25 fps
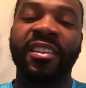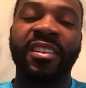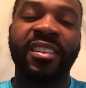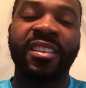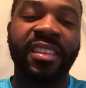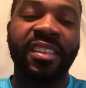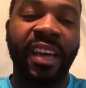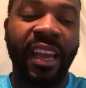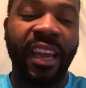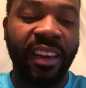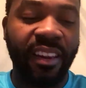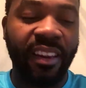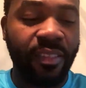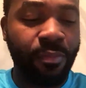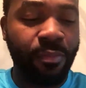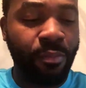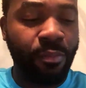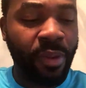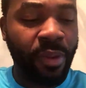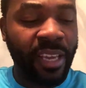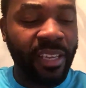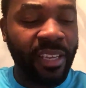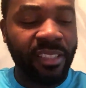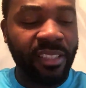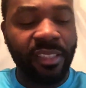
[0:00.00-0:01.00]
Titan
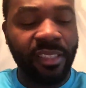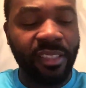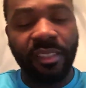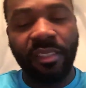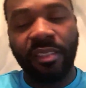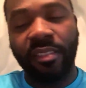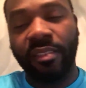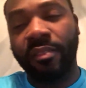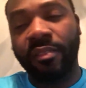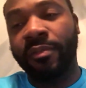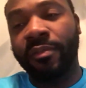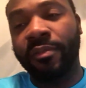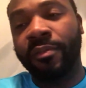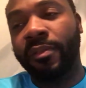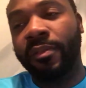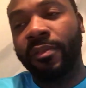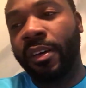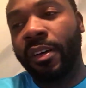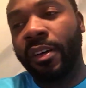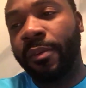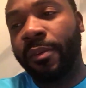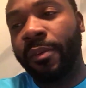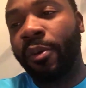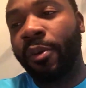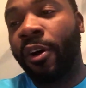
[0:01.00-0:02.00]
base
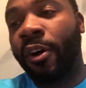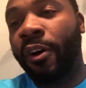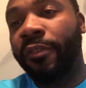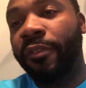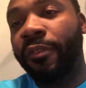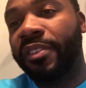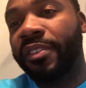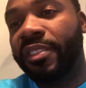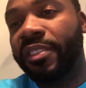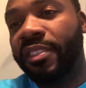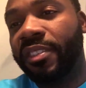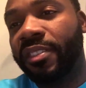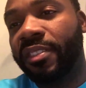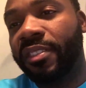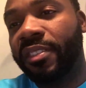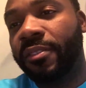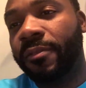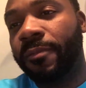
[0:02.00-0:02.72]
offense.